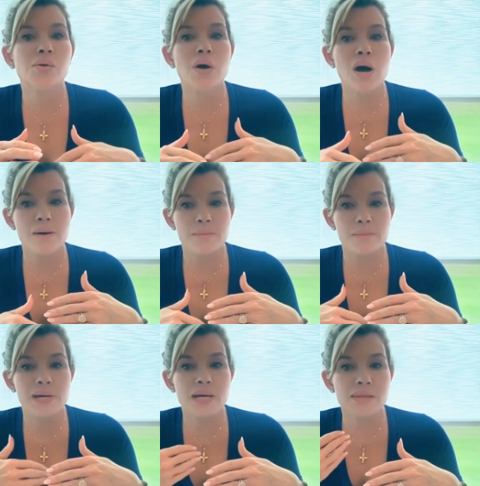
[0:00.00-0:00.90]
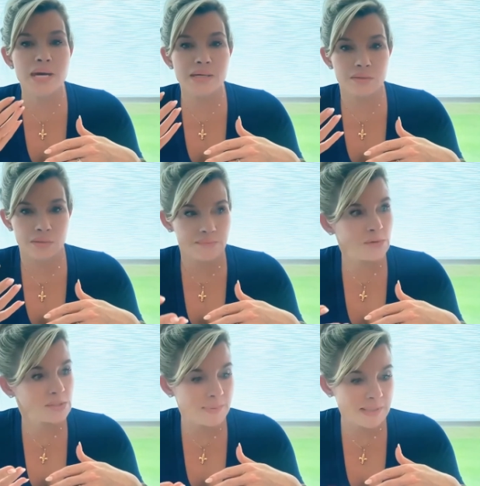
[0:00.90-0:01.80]
And then it's
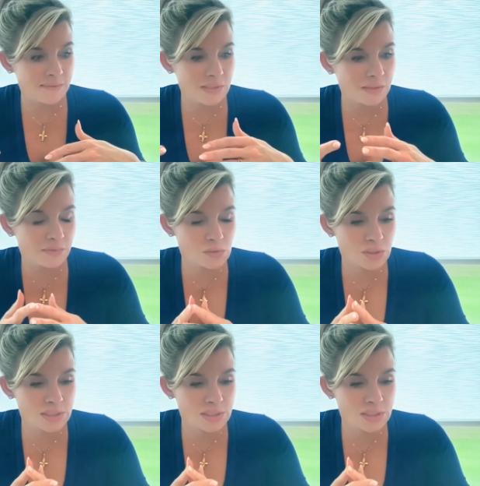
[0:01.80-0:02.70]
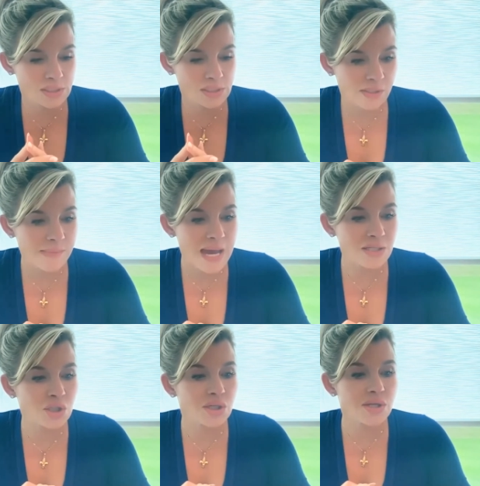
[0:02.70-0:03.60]
very expensive to live in New York City, as you can
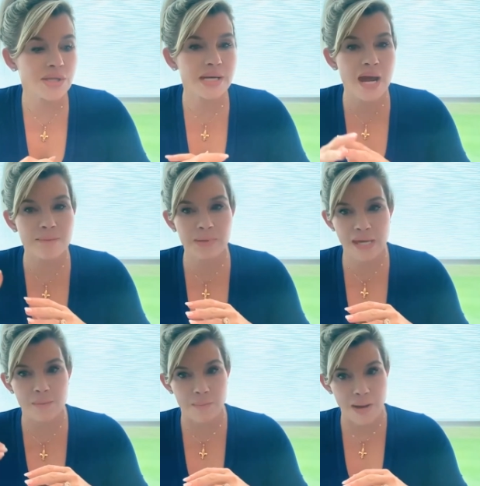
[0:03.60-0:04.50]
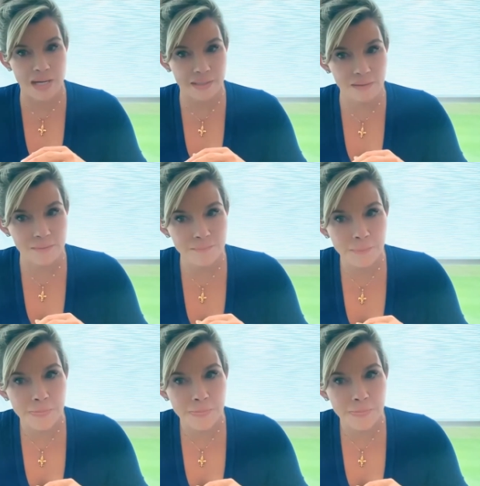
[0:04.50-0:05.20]
imagine. Then I became a model.